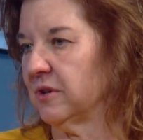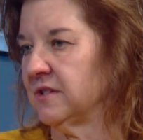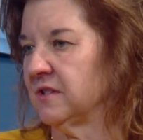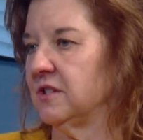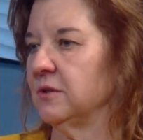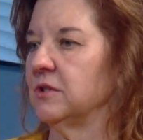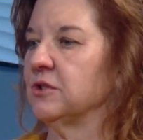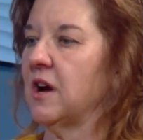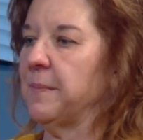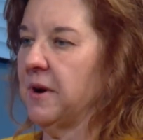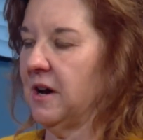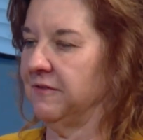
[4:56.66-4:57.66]
person's doing
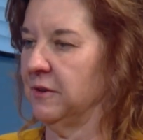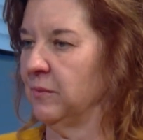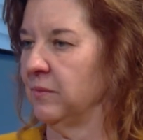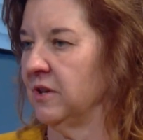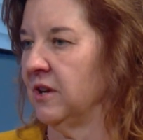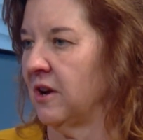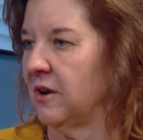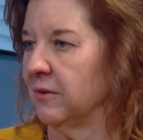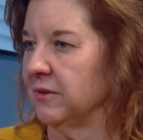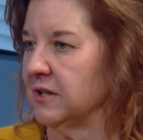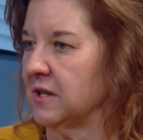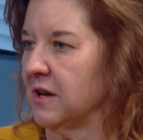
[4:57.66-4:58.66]
drop-off and, mm-hmm. you know,
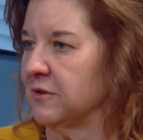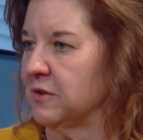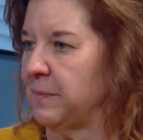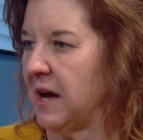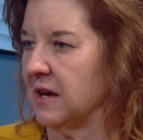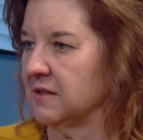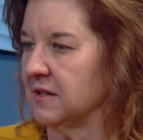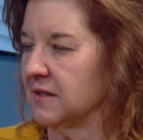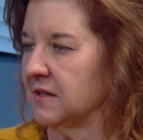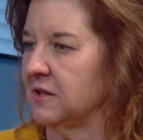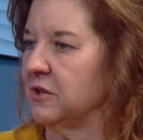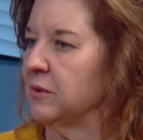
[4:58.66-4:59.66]
this other spouse
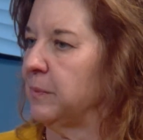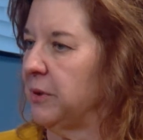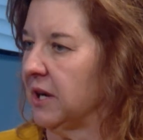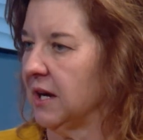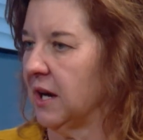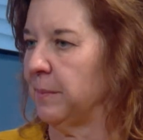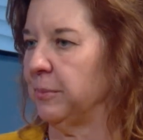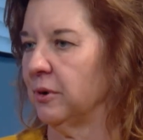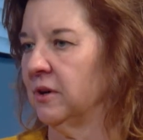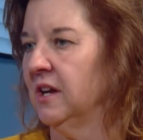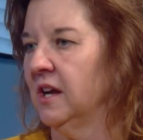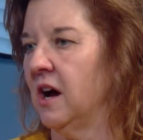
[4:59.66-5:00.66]
is doing pickup
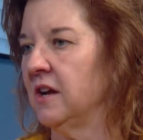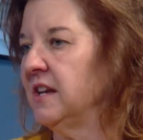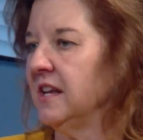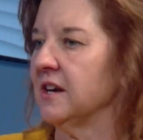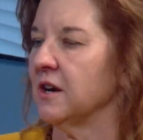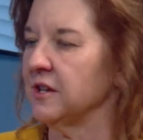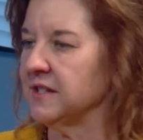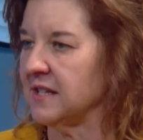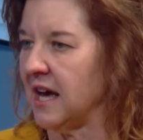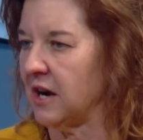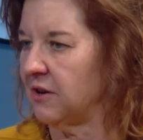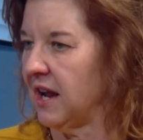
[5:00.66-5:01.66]
or mm-hmm. need it on
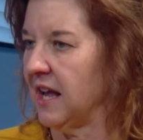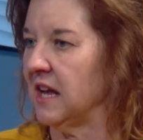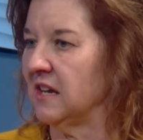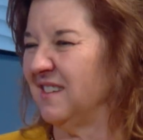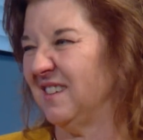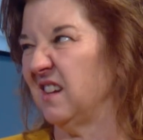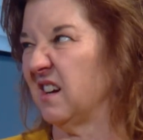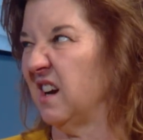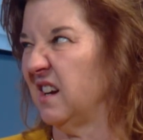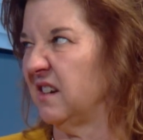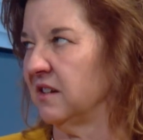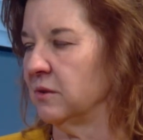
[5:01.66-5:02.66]
Saturday. And you
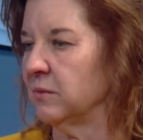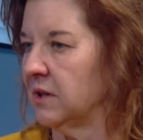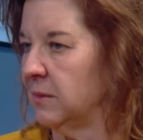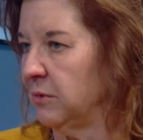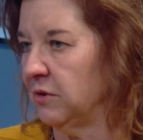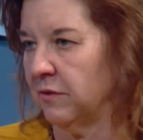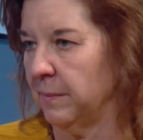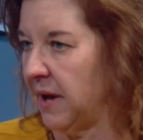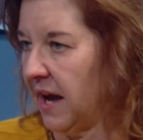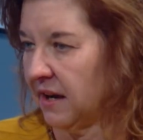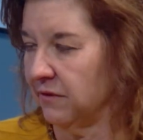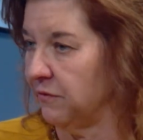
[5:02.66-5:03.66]
kind of don't want to move them
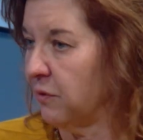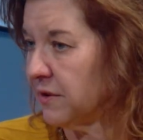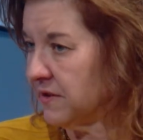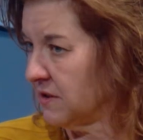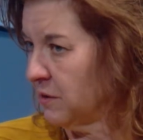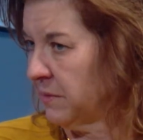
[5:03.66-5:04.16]
back and forth so